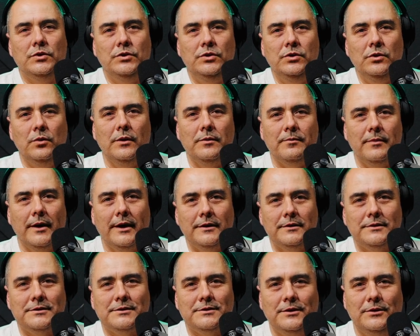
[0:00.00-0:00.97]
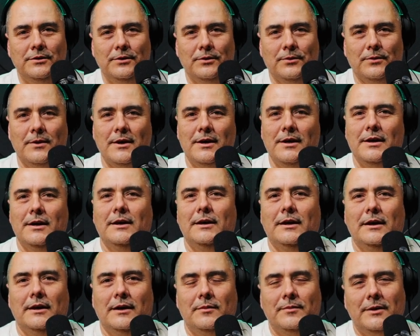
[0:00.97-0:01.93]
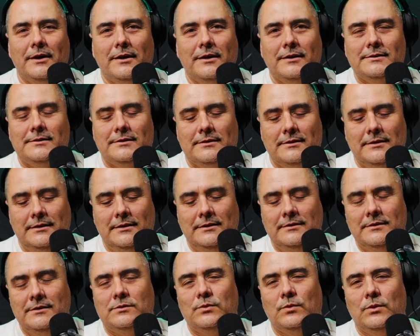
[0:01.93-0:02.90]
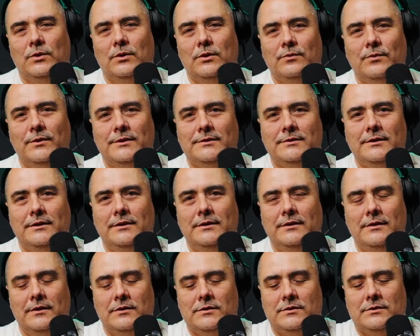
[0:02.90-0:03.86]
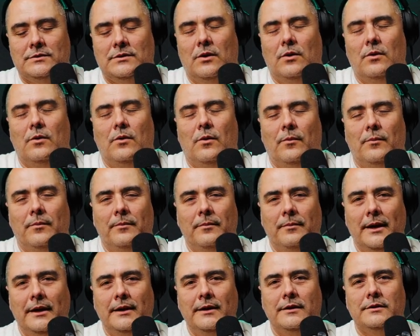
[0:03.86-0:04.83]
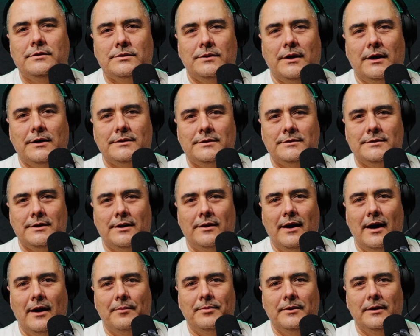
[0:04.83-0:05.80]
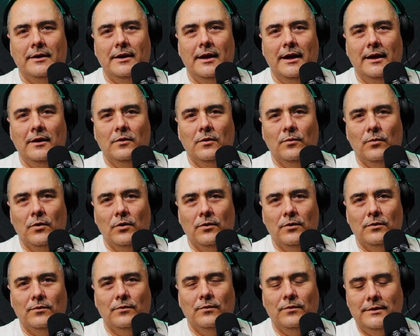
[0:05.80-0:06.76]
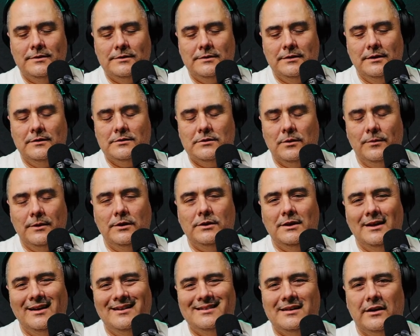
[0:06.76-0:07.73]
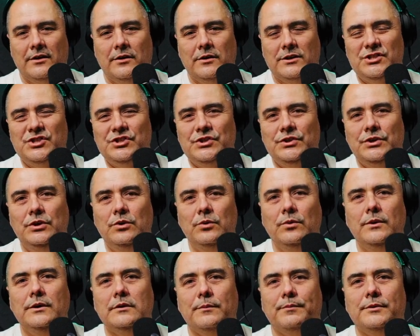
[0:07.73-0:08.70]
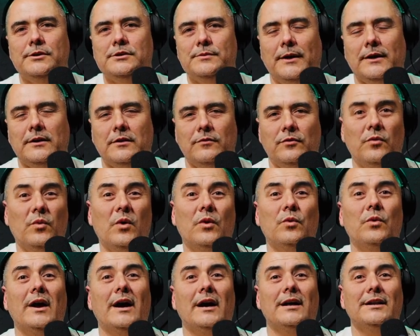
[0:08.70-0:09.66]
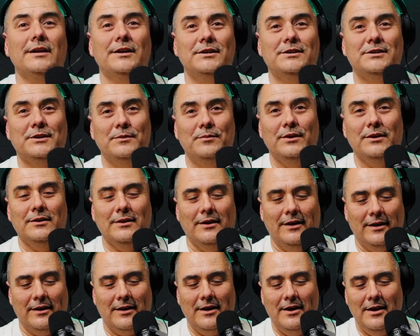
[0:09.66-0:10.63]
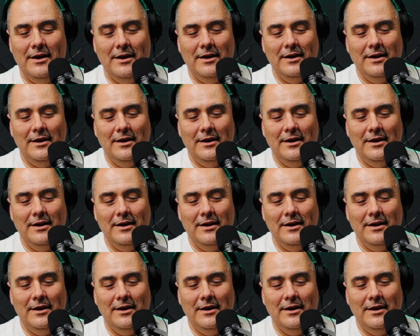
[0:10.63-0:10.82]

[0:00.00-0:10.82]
Do what matters to you. Because in this world, we see so many distractions that are happening in the world. We see so many things that are skewing the perspective of what reality should be like.